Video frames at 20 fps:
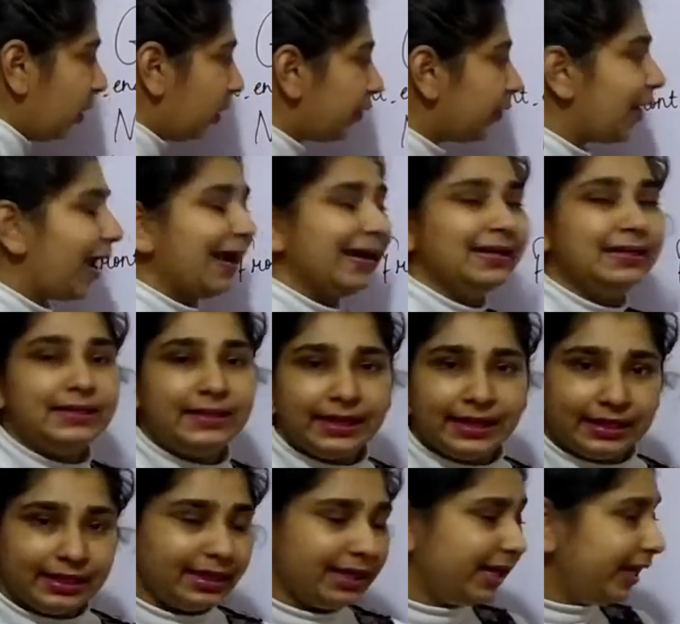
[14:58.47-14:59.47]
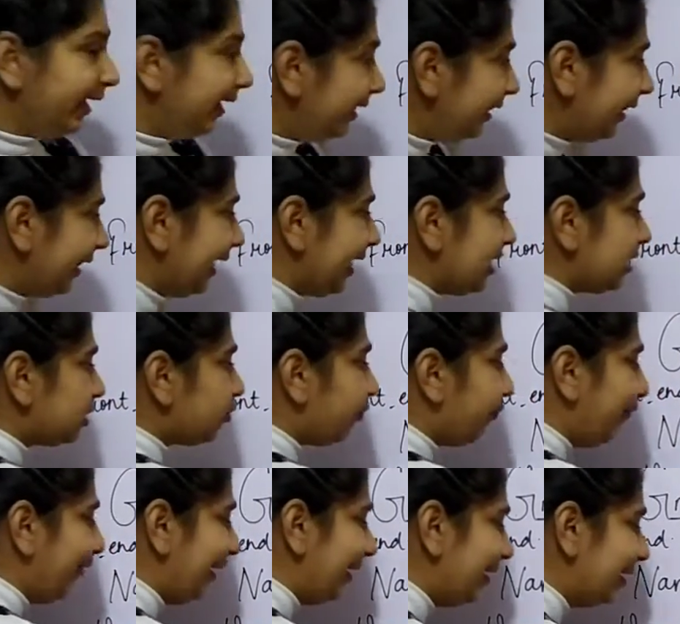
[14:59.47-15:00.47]
writing in these
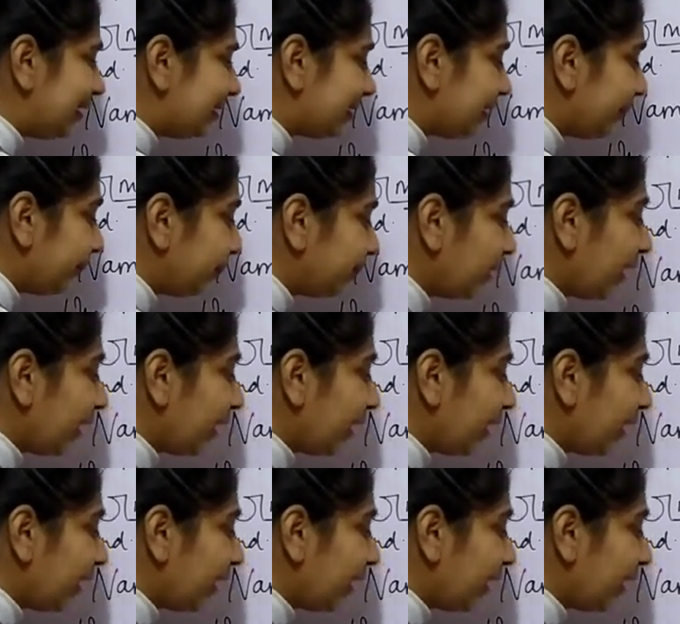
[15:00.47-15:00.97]
fields